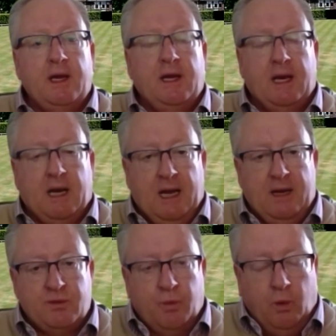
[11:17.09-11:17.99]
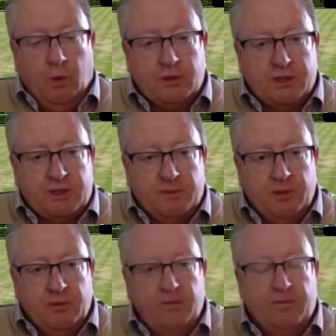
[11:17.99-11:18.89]
It allows water to
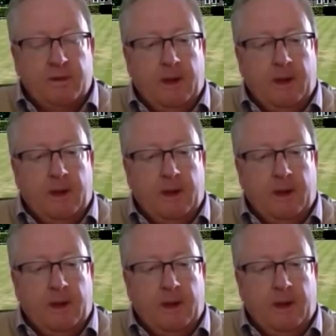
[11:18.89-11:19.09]
move,